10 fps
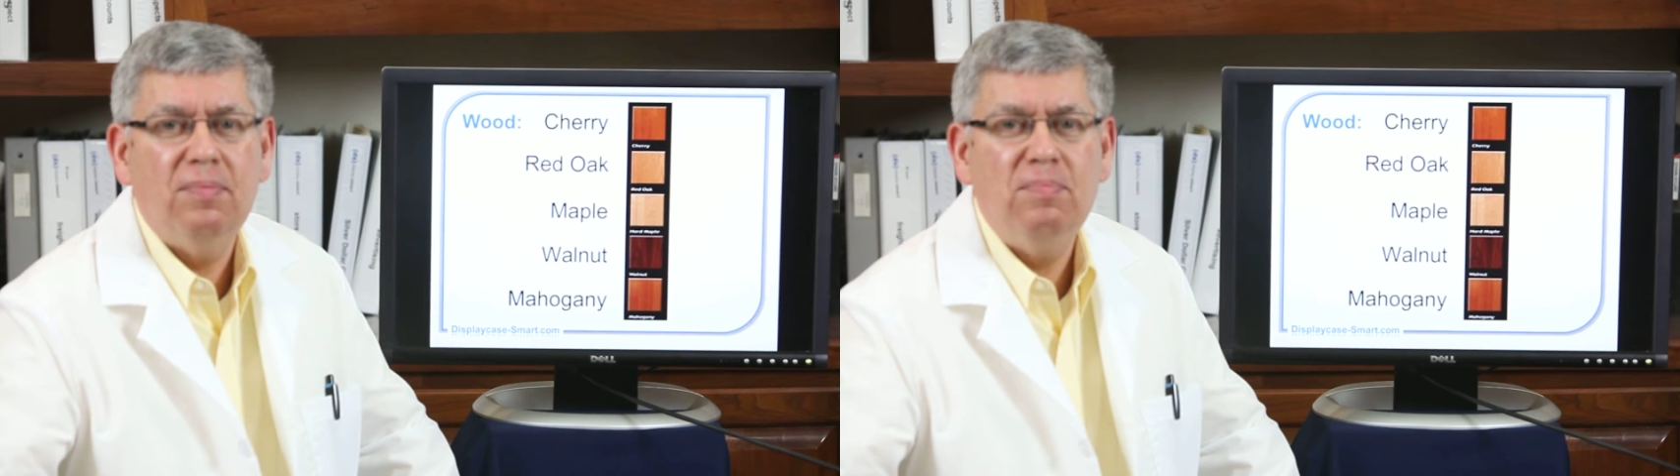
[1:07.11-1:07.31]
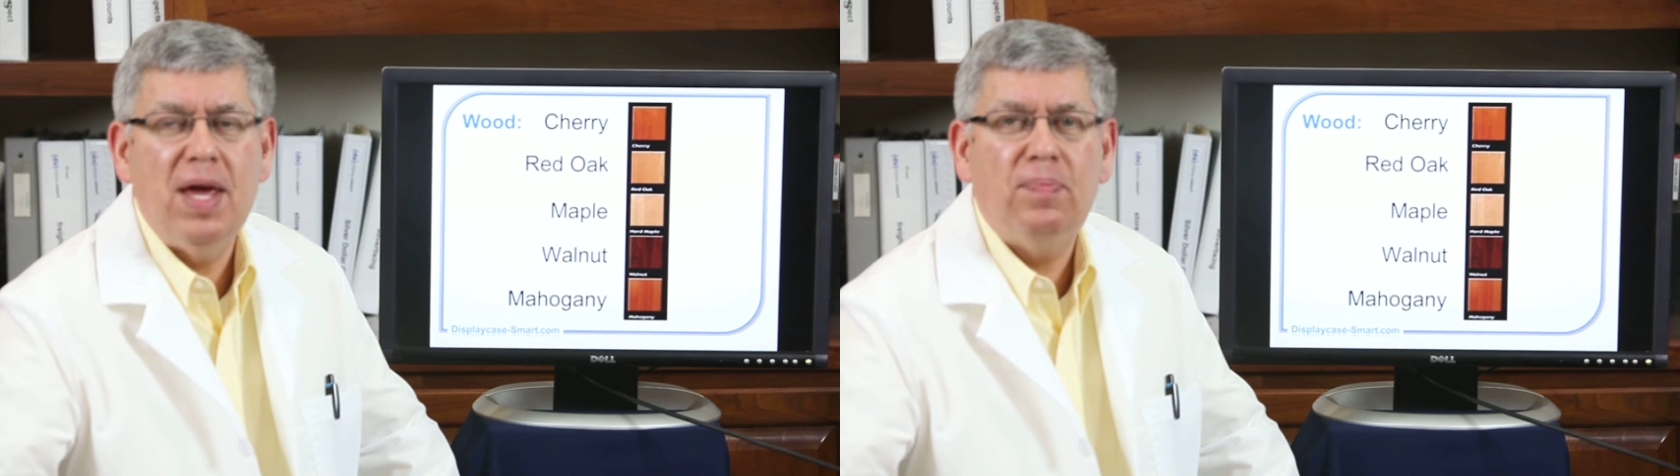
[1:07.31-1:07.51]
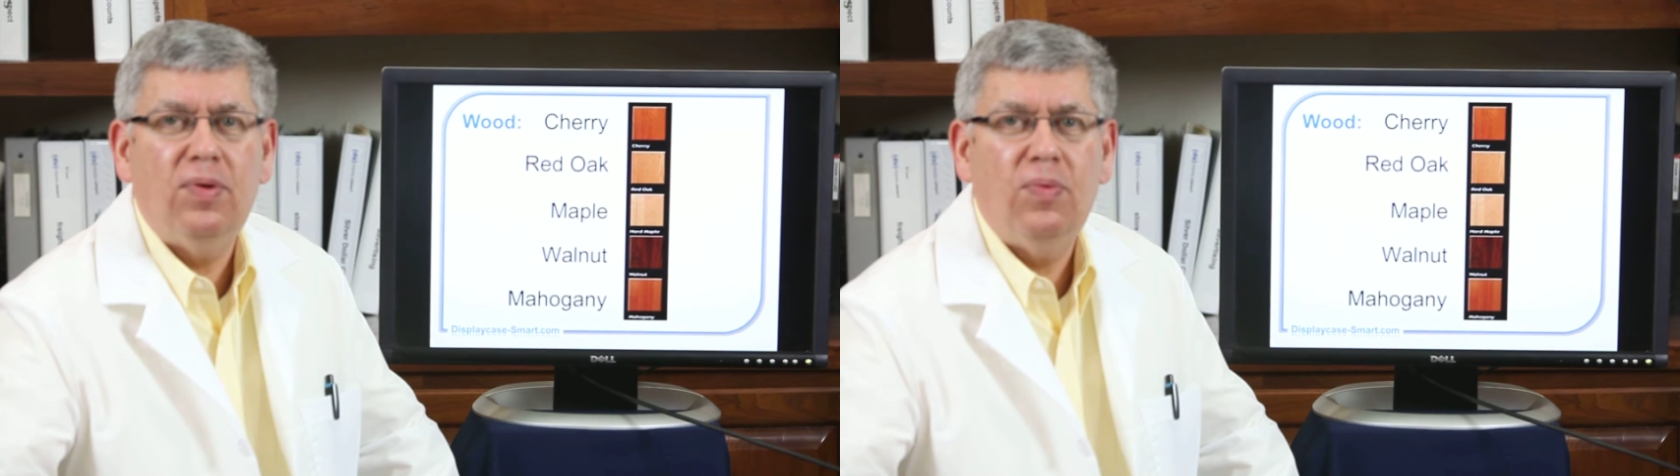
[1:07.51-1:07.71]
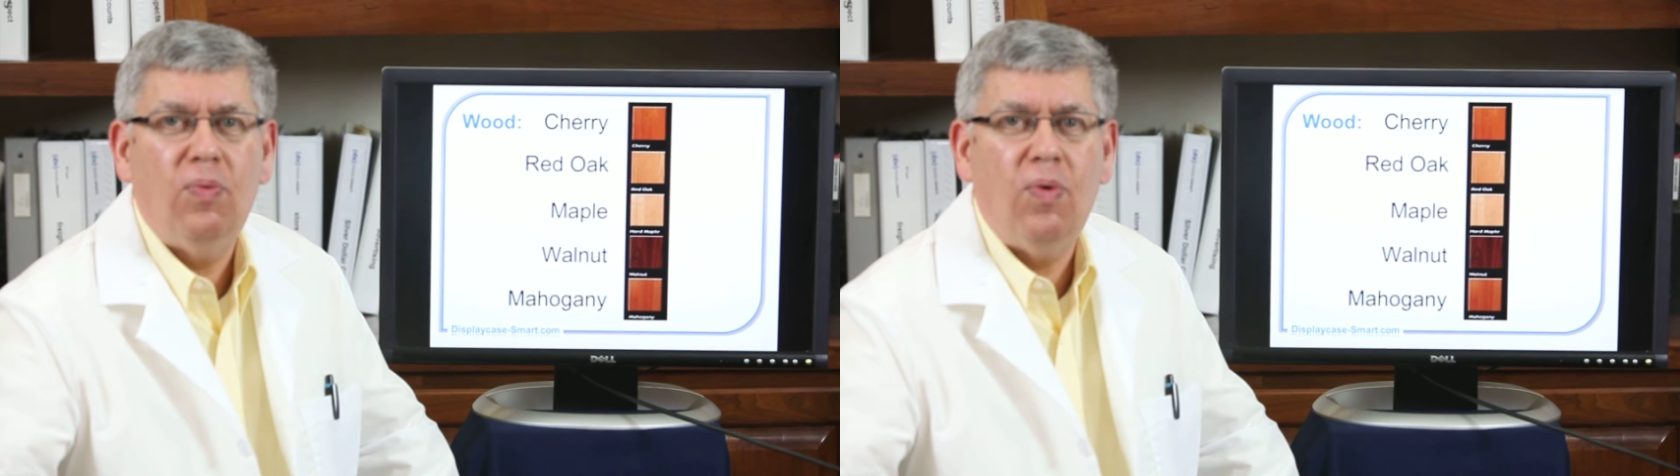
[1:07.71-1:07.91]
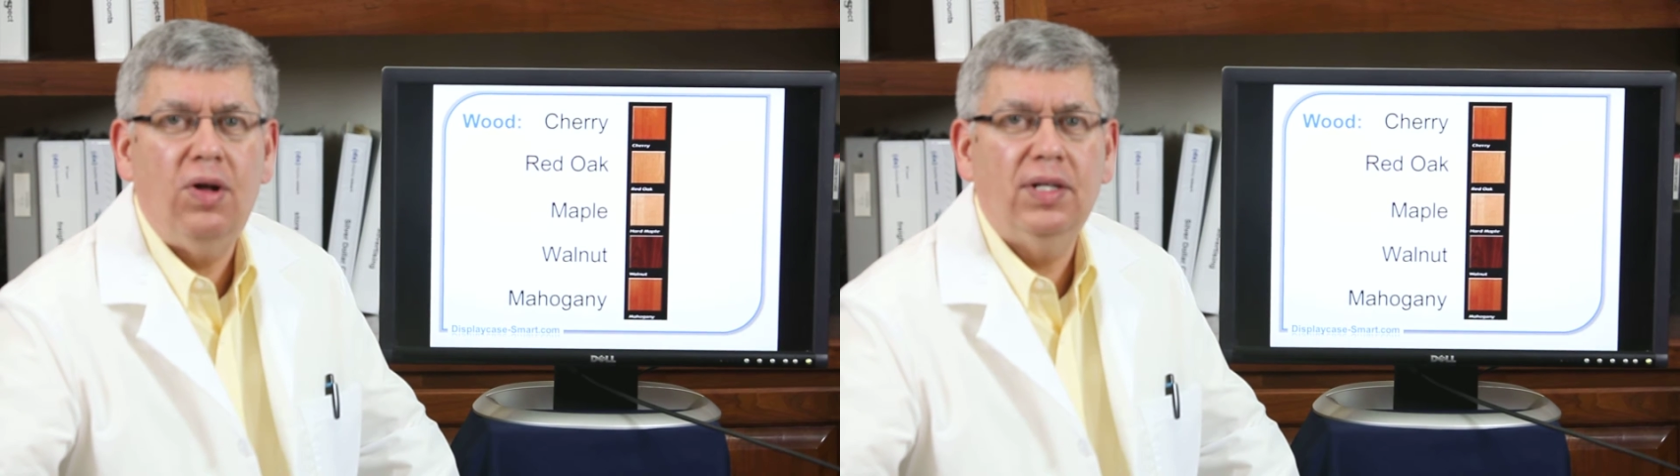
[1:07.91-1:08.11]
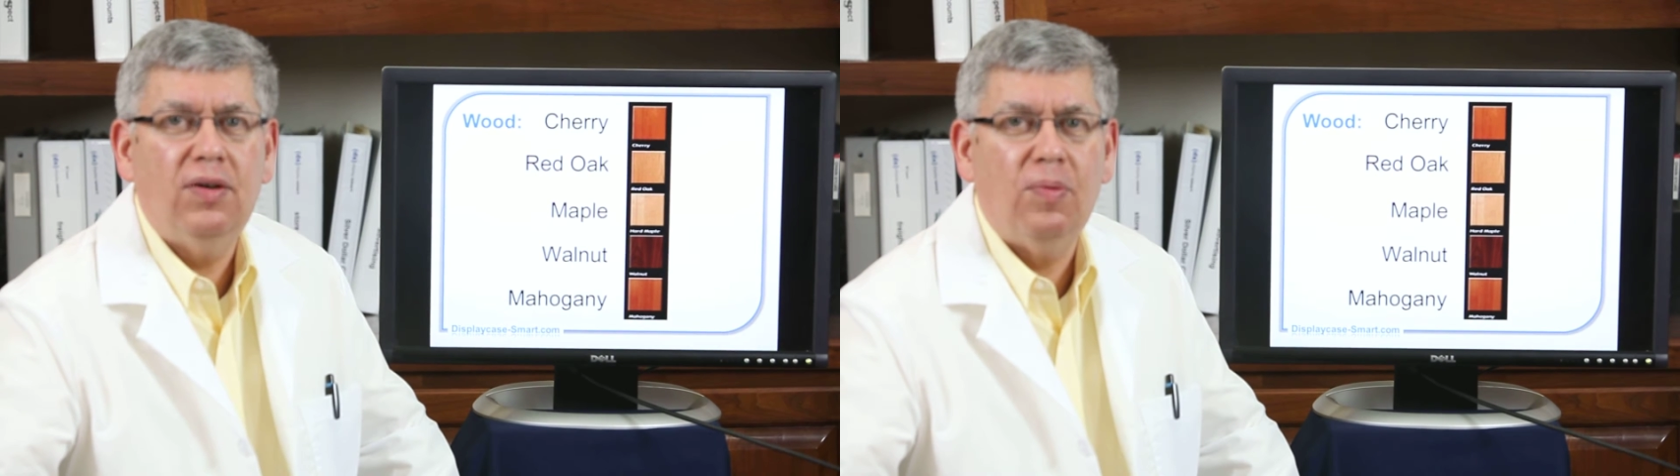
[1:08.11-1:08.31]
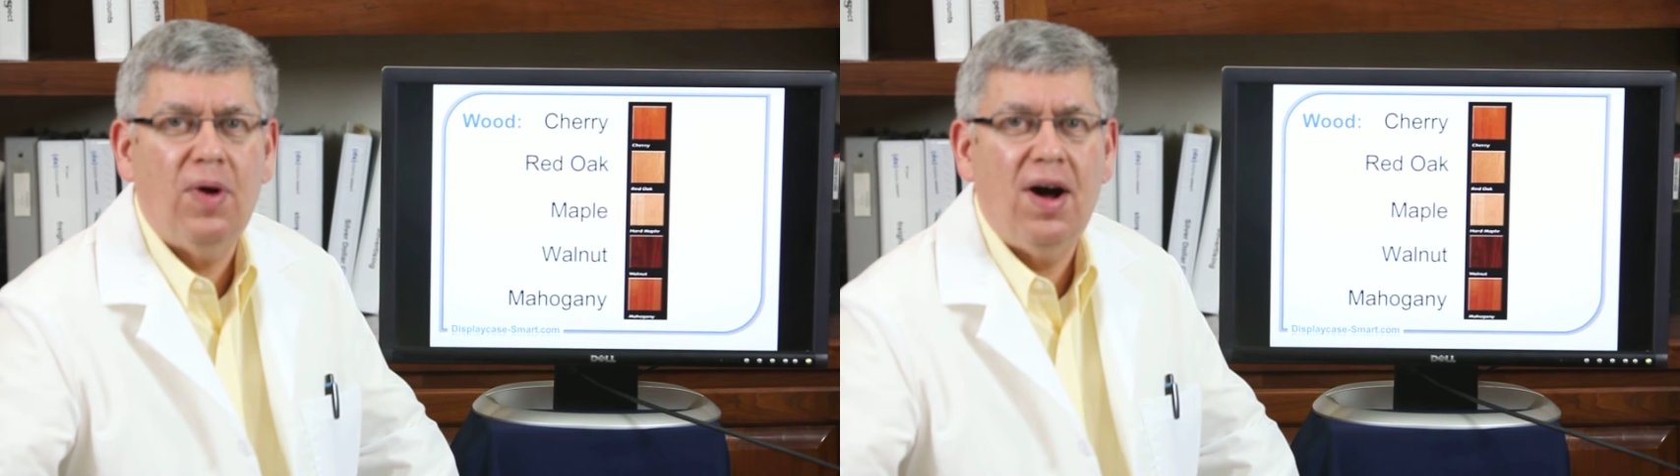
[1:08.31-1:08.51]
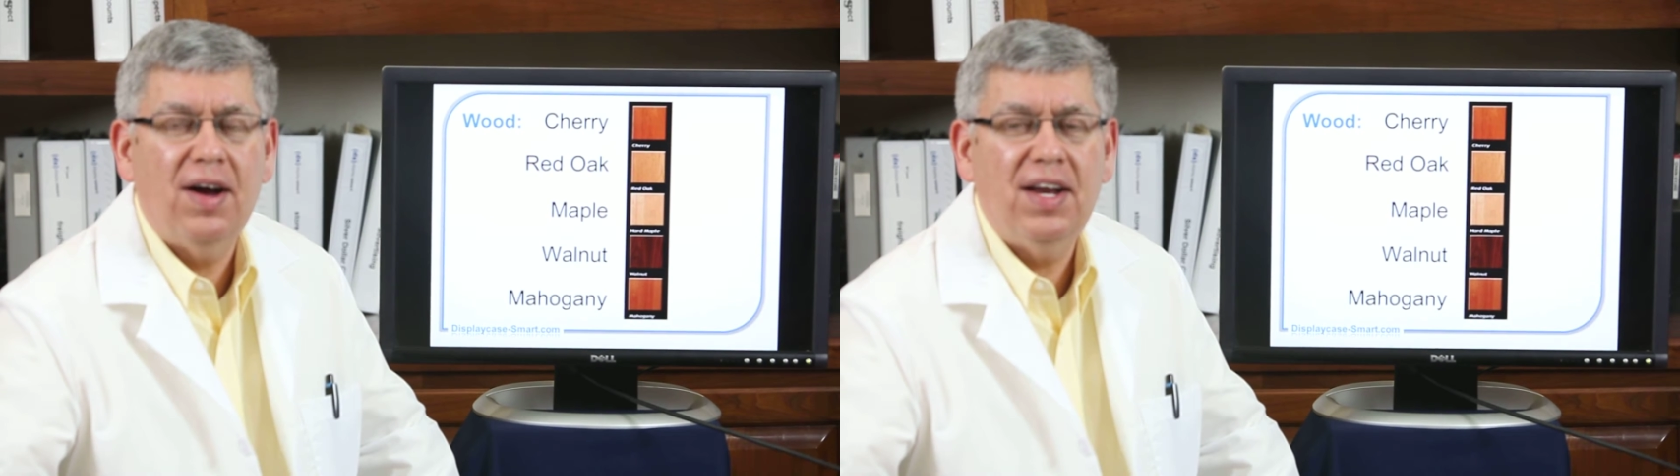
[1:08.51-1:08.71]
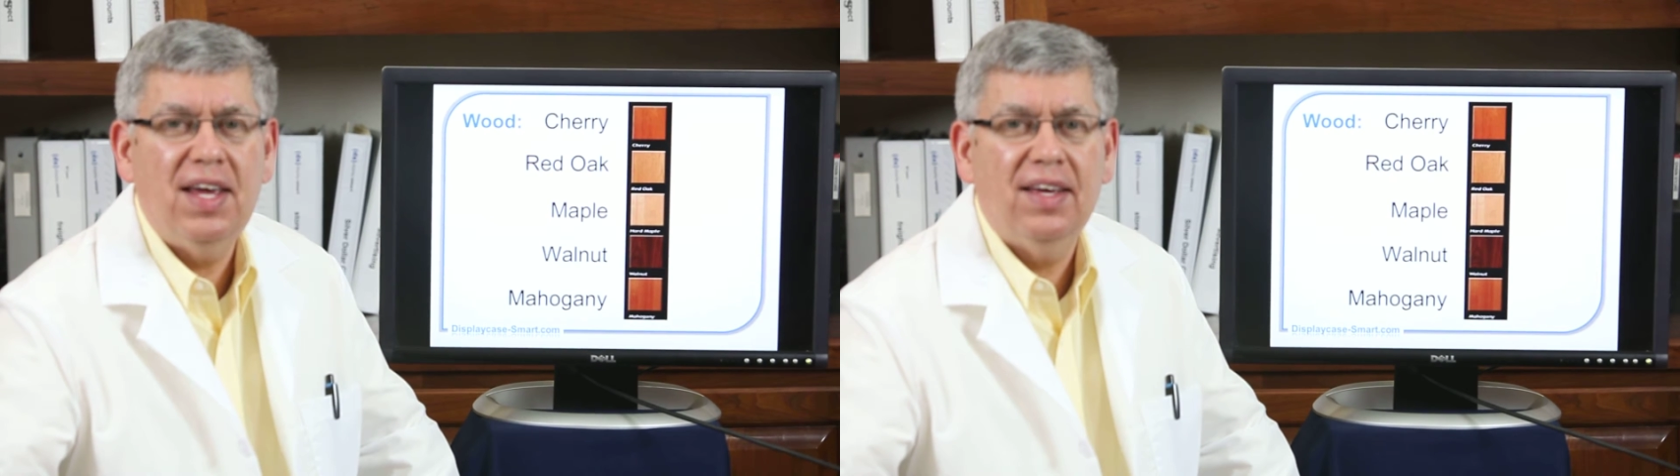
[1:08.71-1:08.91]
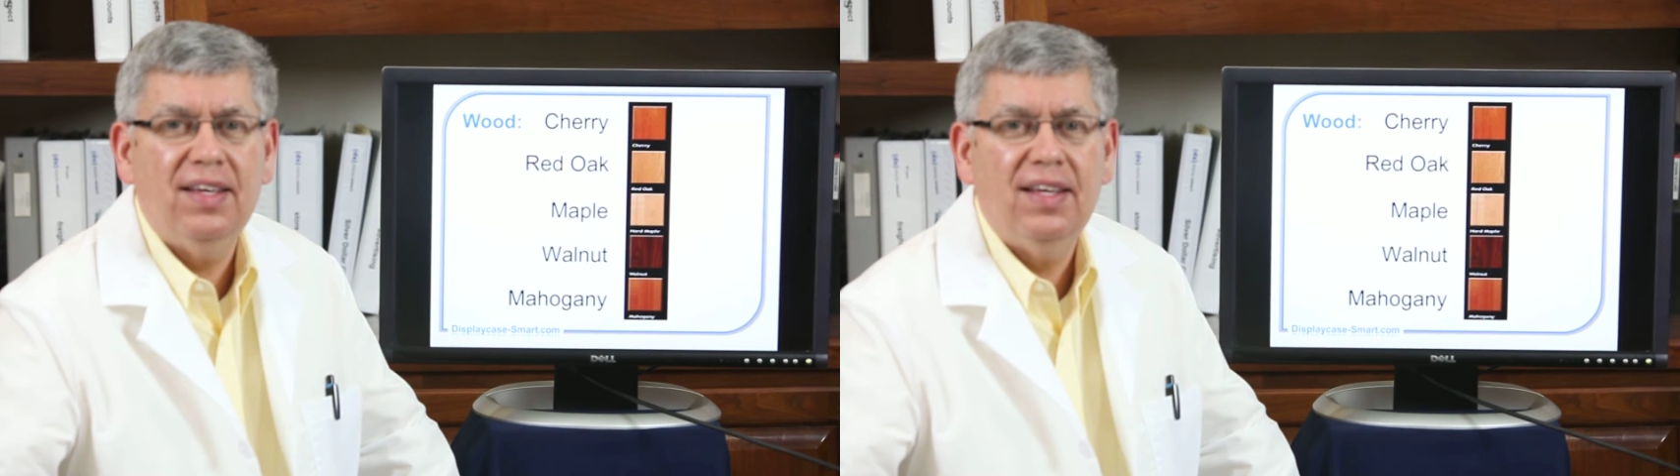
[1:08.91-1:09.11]
maple, walnut, or
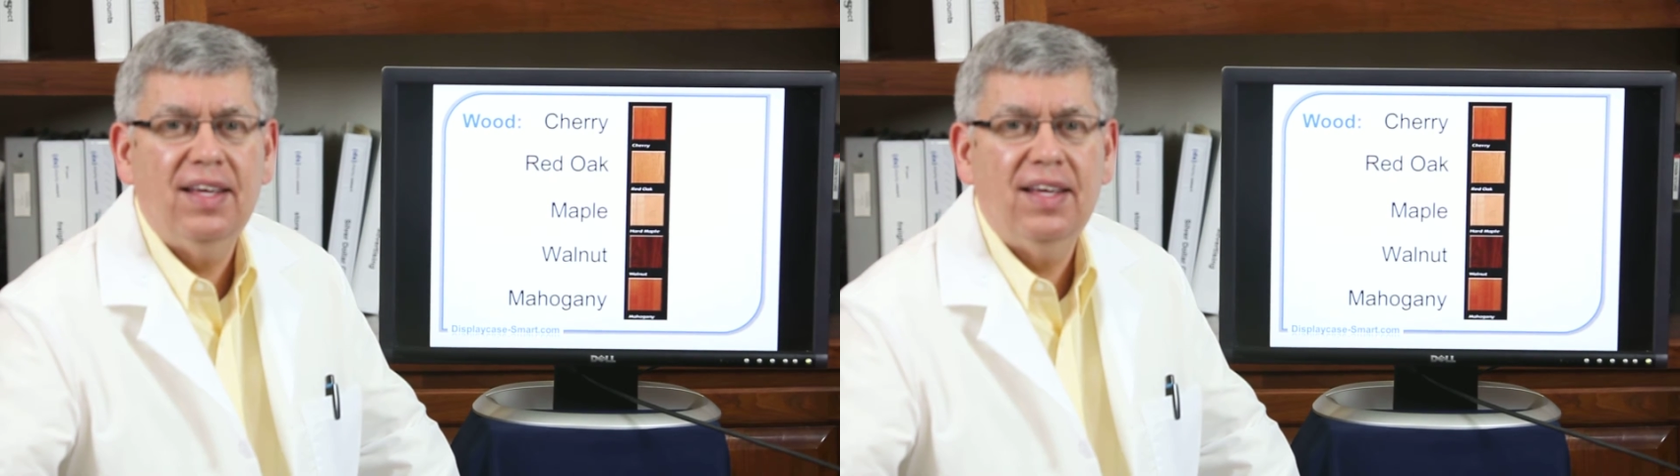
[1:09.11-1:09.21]
mahogany.